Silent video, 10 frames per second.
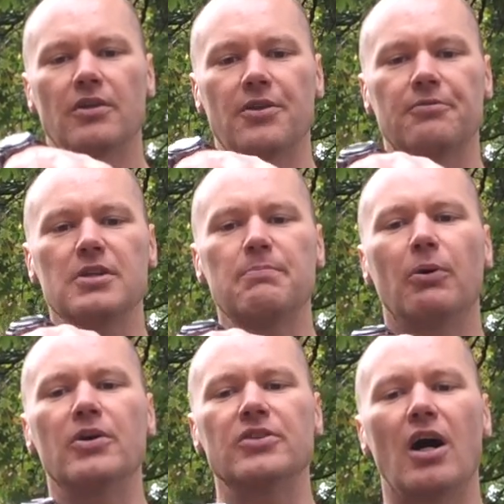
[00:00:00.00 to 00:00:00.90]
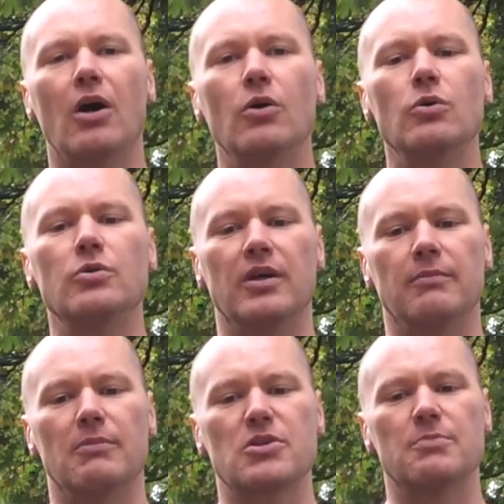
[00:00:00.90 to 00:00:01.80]
the 3 points hold it
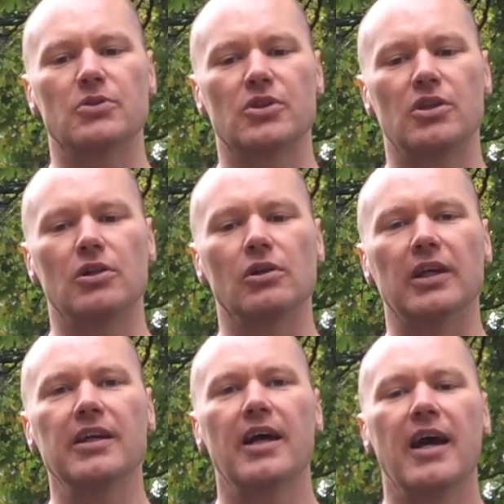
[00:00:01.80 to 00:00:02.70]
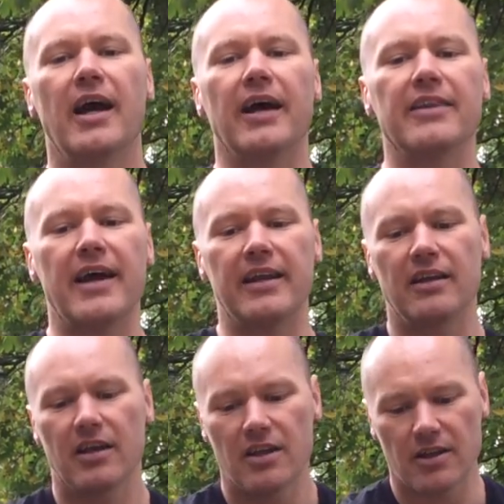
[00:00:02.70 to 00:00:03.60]
much more securely, and then
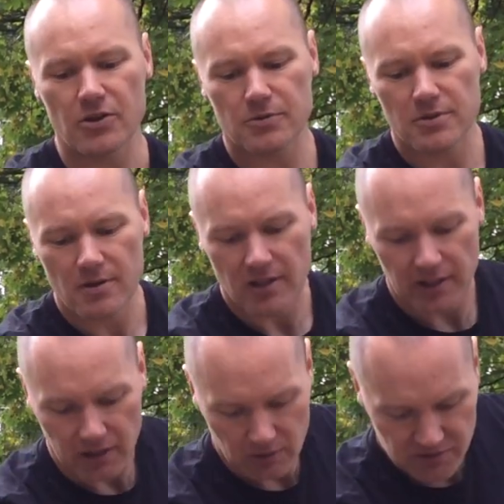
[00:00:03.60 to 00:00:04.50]
those little